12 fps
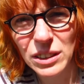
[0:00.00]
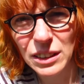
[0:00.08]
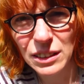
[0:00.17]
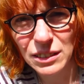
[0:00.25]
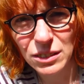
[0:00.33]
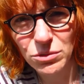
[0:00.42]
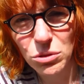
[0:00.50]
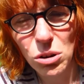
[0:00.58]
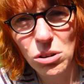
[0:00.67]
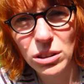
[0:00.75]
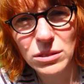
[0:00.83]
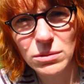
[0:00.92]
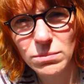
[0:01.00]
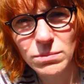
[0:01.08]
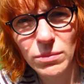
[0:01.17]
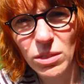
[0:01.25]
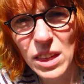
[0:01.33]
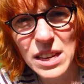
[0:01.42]
and wrong
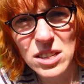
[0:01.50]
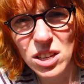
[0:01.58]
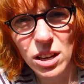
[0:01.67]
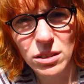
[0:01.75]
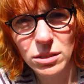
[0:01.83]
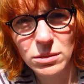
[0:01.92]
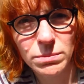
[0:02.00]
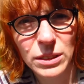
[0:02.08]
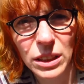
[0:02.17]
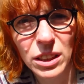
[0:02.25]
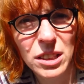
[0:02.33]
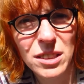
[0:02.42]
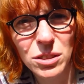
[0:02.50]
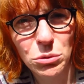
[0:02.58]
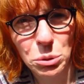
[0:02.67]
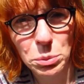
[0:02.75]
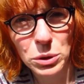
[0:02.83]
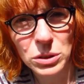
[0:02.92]
things are in the history
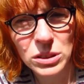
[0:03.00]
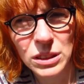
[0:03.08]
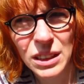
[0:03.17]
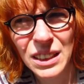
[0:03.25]
books.